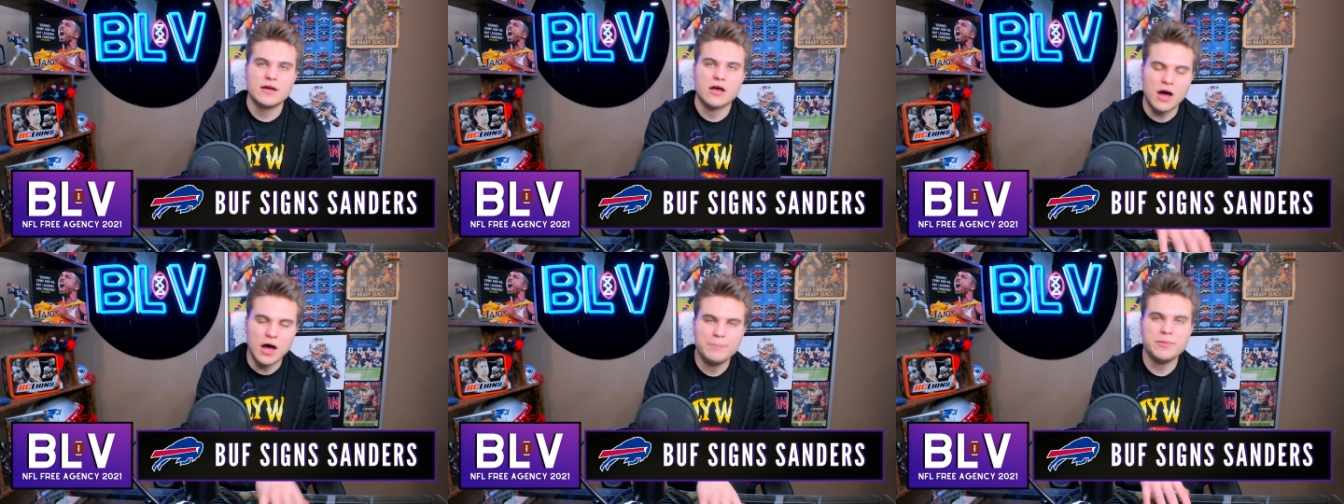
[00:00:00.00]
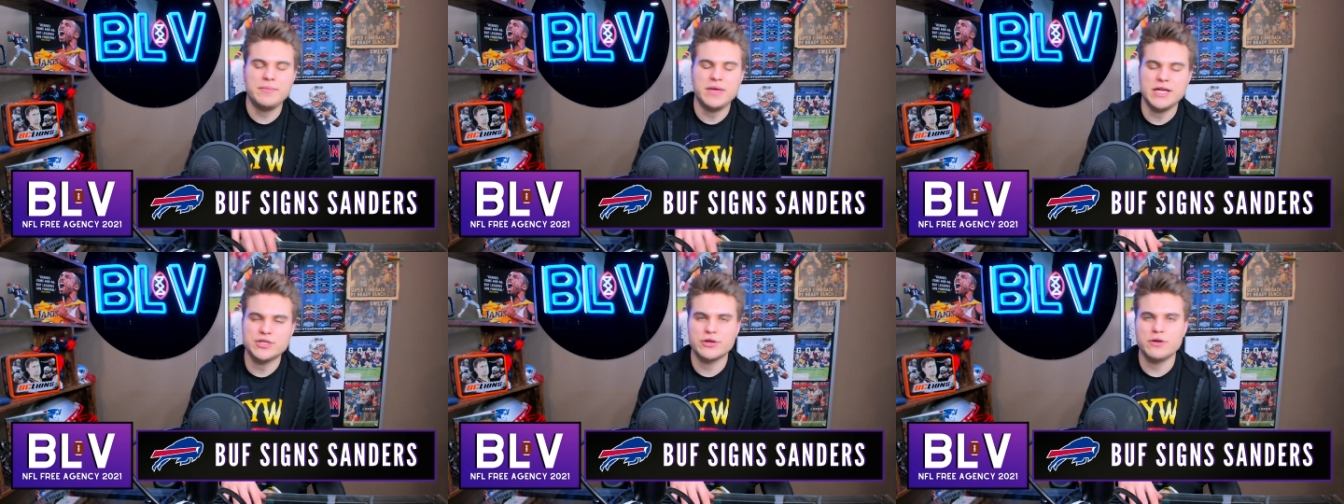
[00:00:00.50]

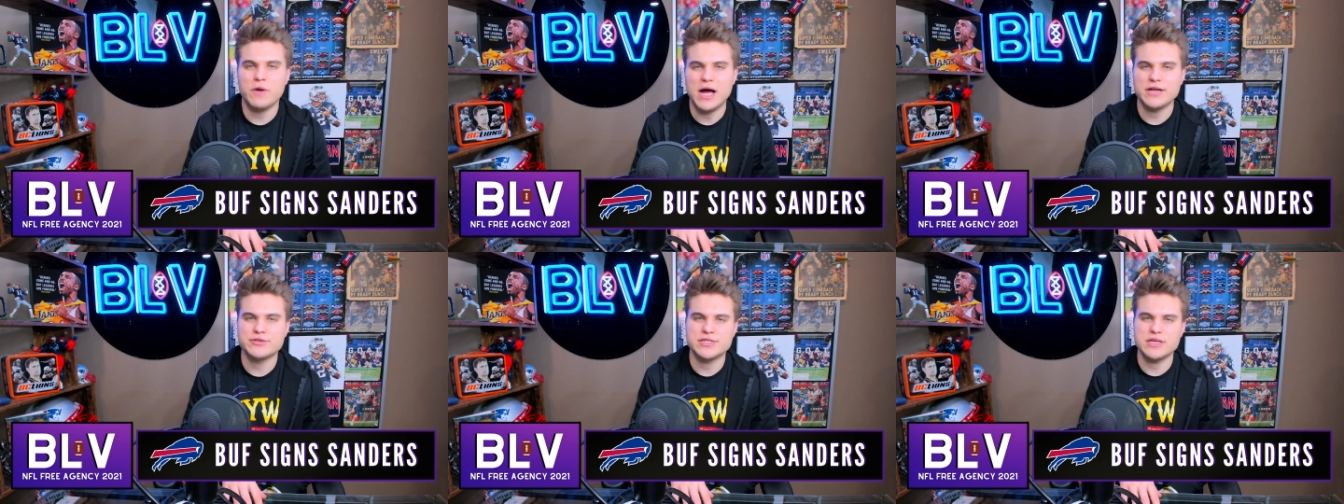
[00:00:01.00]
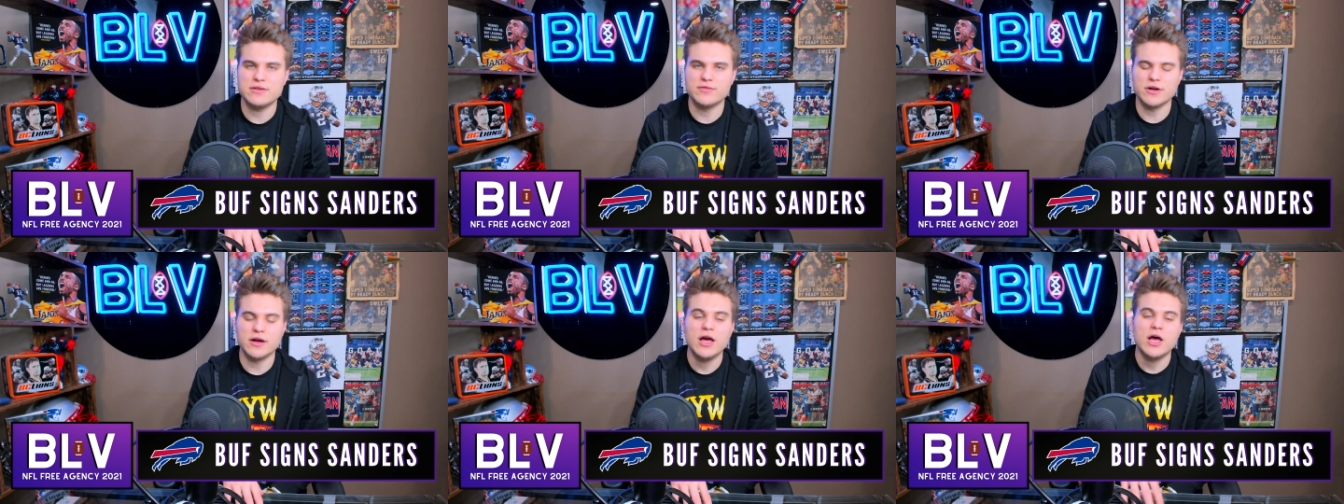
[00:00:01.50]
complimentary wide
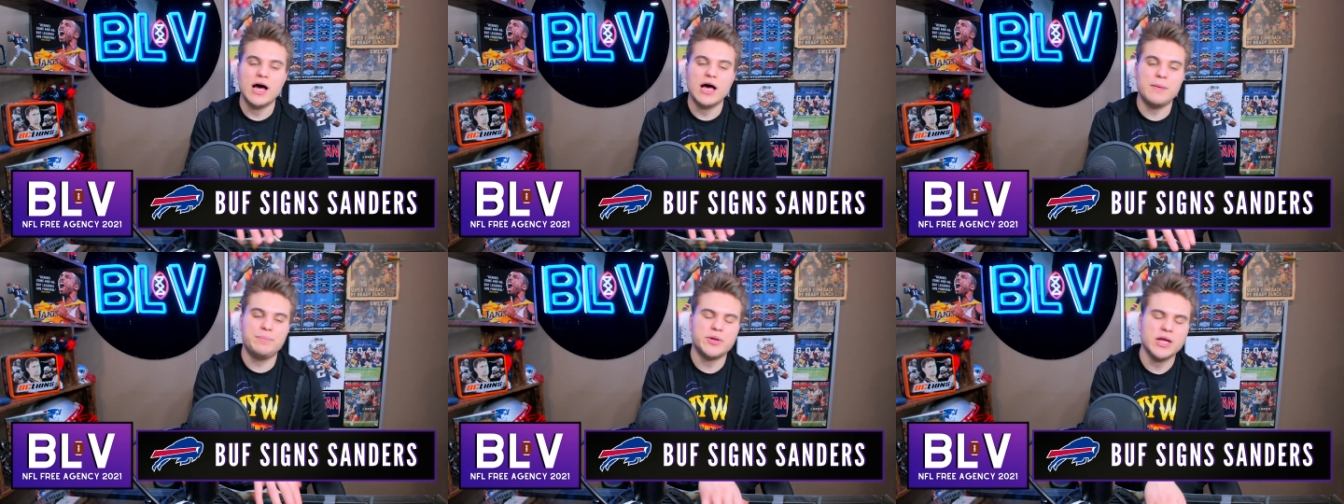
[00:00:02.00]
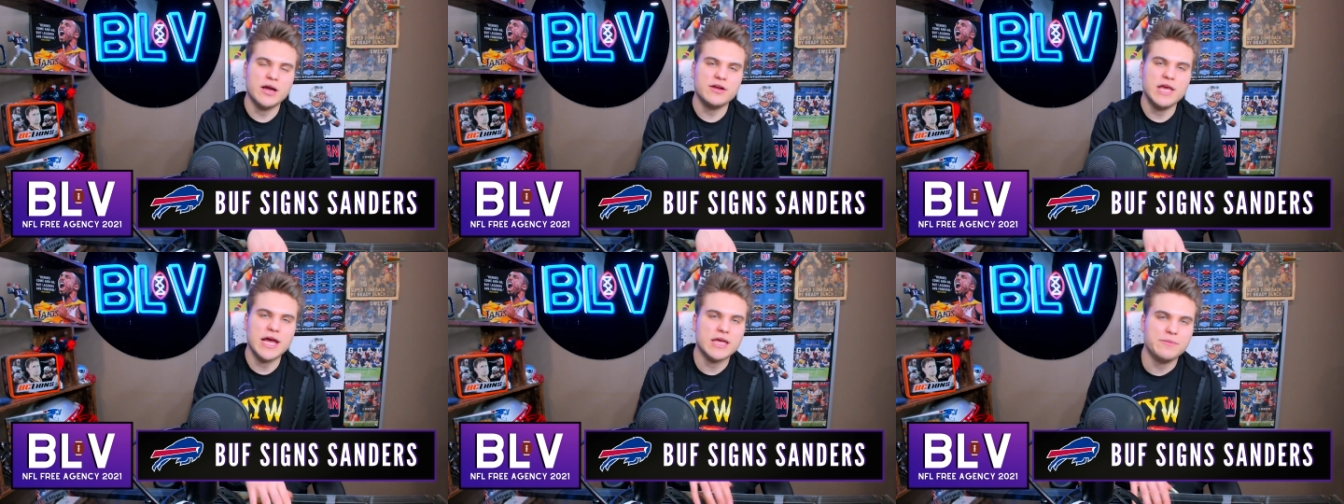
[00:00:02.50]
receiver a
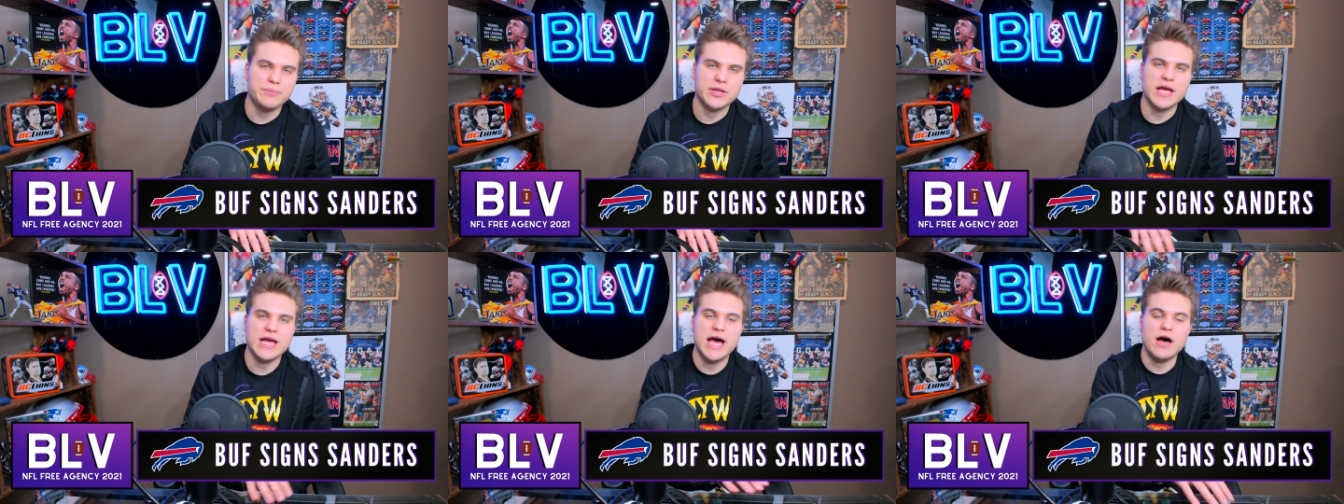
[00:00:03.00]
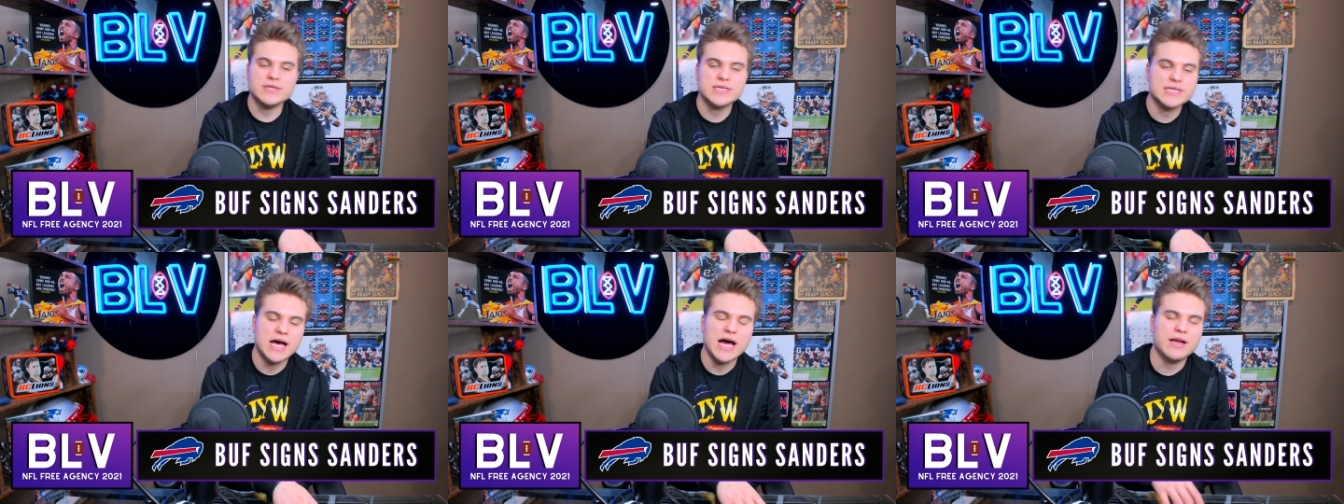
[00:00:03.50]
player that can play
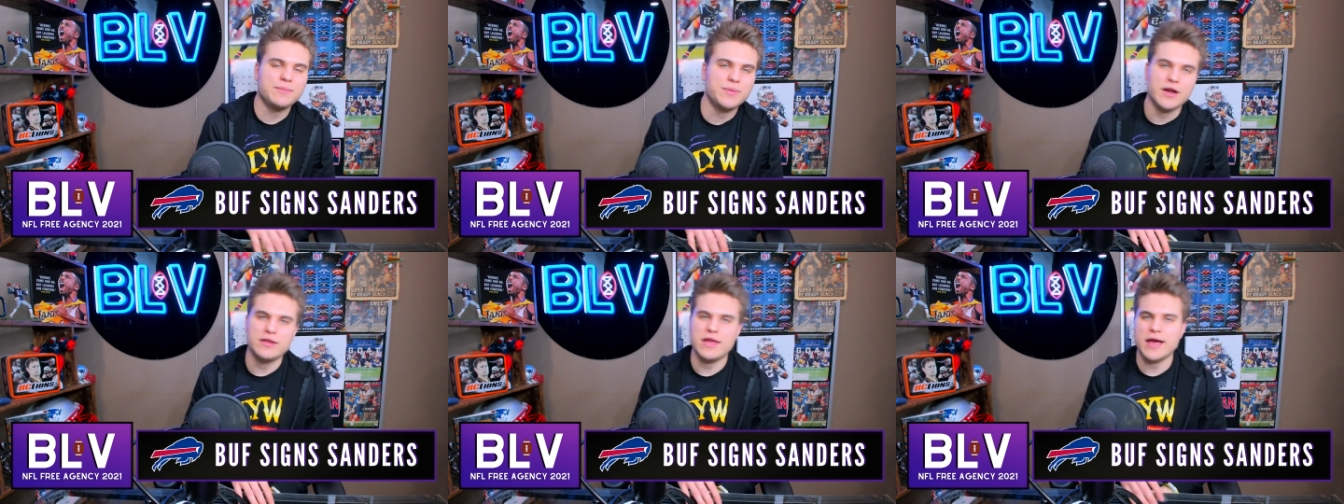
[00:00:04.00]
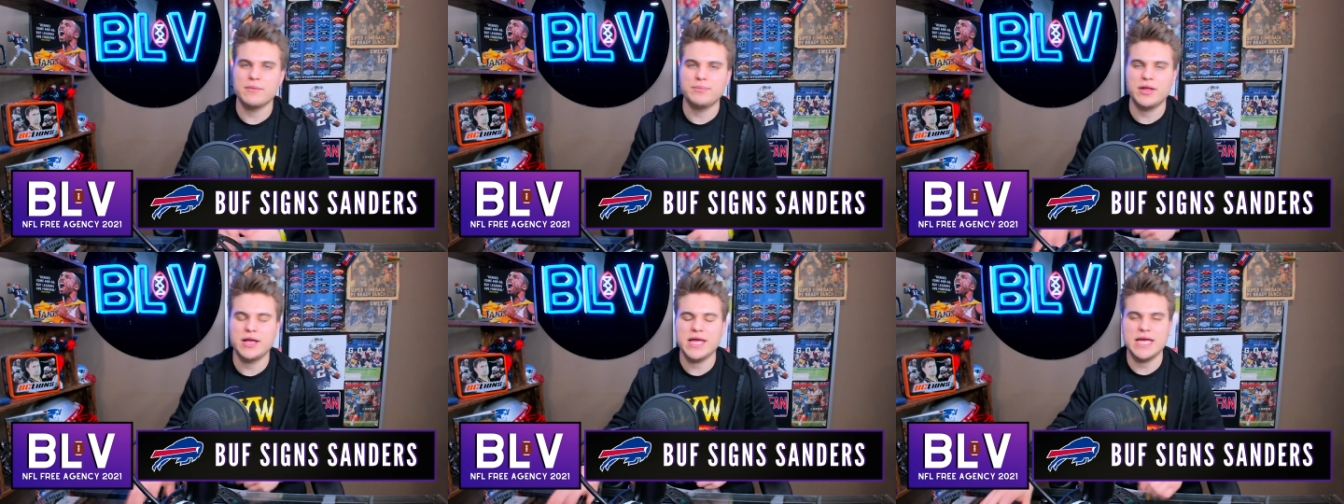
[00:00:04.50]
outside, a player that can
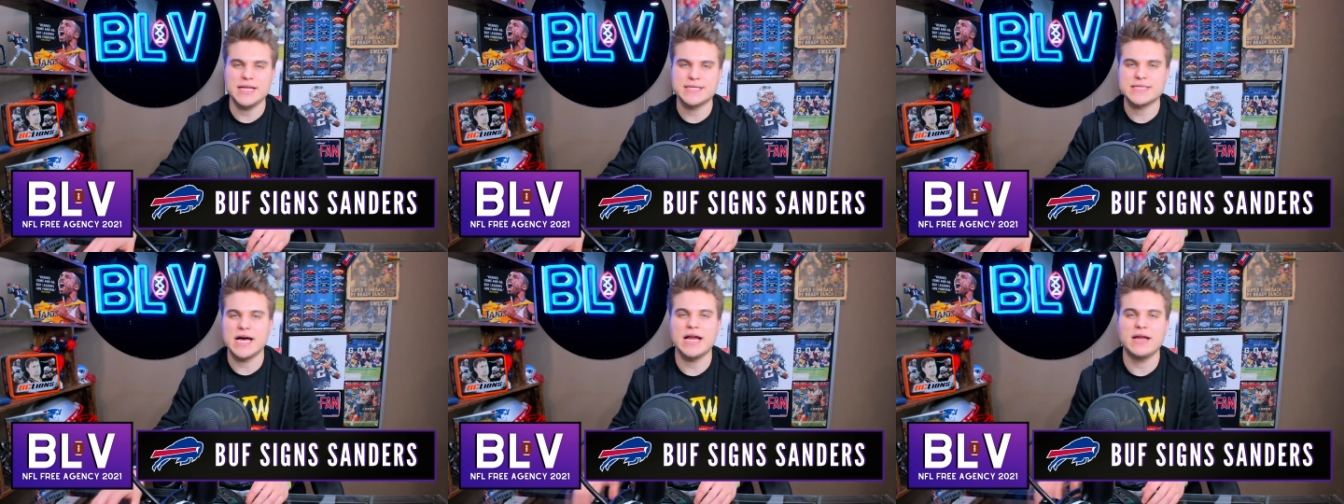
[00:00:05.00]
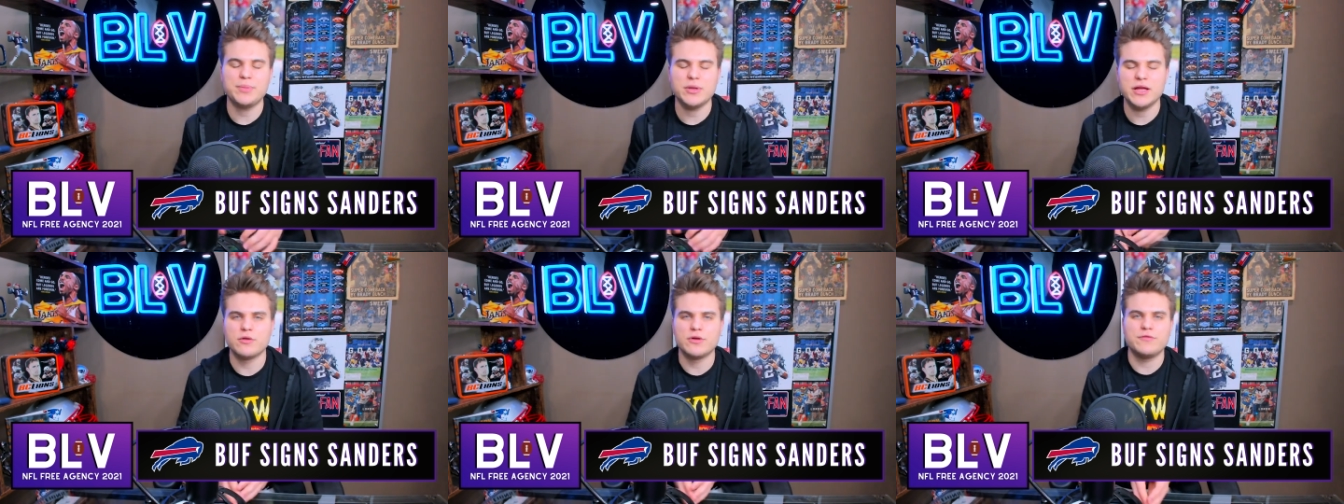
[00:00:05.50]
play inside, a player with